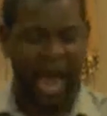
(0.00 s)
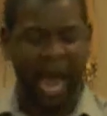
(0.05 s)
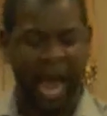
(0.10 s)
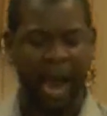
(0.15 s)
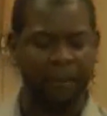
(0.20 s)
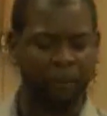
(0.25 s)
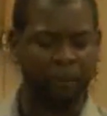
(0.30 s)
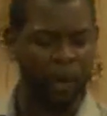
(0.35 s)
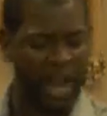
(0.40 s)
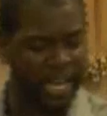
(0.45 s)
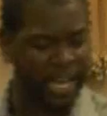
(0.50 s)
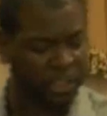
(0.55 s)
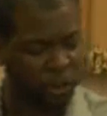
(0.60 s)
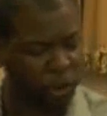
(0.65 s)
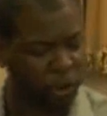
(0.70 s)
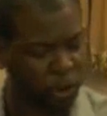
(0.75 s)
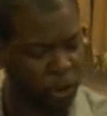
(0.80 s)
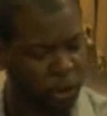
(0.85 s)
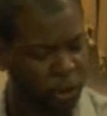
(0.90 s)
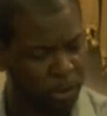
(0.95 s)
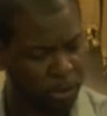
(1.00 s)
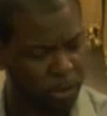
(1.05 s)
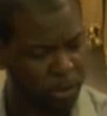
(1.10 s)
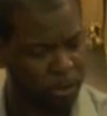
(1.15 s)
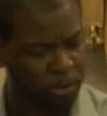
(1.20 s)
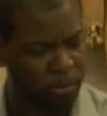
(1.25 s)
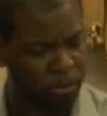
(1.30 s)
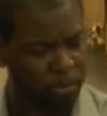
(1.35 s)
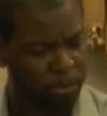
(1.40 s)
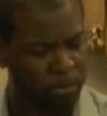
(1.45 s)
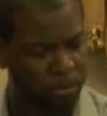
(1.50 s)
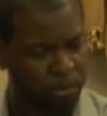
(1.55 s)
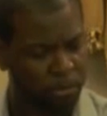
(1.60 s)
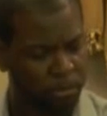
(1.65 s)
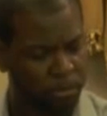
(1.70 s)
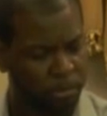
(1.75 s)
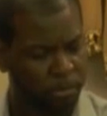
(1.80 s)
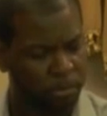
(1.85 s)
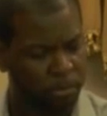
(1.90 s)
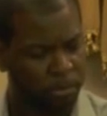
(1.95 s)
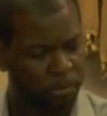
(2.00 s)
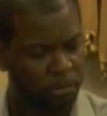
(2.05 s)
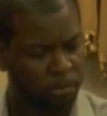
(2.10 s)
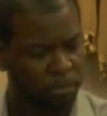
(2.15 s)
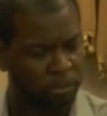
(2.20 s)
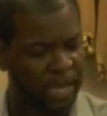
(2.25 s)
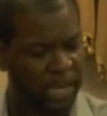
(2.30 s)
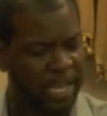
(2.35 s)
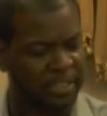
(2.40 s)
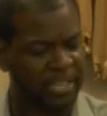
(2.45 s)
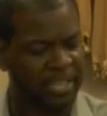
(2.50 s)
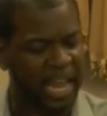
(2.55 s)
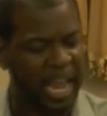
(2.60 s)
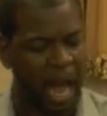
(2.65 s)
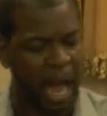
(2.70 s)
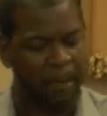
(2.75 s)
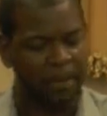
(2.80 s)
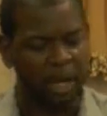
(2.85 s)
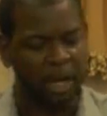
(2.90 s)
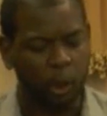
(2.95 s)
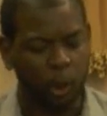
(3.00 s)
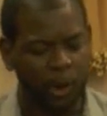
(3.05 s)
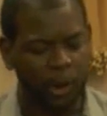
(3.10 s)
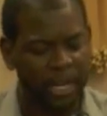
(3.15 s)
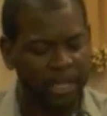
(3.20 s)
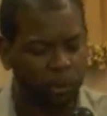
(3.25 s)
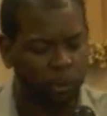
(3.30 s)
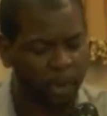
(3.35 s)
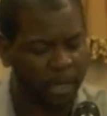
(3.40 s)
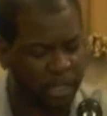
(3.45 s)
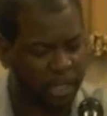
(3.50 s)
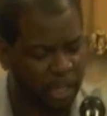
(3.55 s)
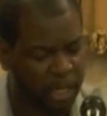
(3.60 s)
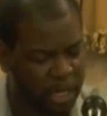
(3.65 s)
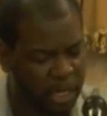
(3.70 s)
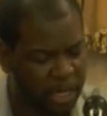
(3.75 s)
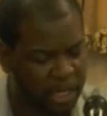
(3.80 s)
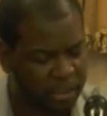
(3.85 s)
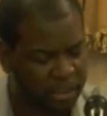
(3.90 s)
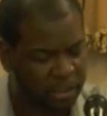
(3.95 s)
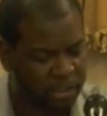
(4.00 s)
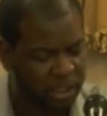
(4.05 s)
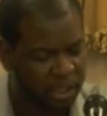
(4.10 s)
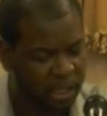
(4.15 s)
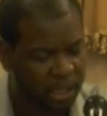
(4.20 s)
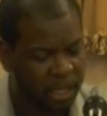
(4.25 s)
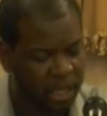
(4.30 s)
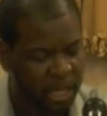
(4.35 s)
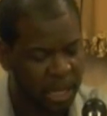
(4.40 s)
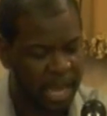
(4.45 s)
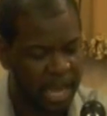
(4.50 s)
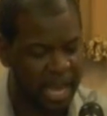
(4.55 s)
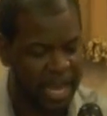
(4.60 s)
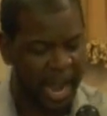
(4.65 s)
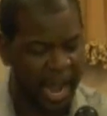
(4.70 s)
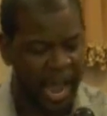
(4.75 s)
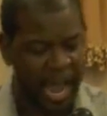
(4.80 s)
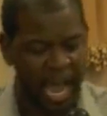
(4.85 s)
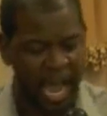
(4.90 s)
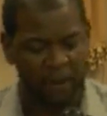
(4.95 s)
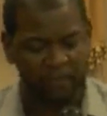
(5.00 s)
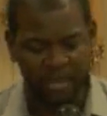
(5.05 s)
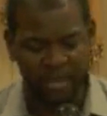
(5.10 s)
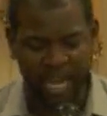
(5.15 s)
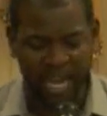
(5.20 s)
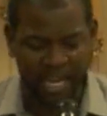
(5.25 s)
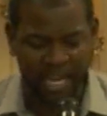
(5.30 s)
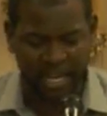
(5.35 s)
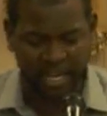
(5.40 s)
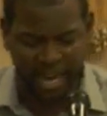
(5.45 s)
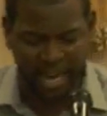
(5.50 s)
I'm rich. Yep. They say, I'm increased with goods and I have need of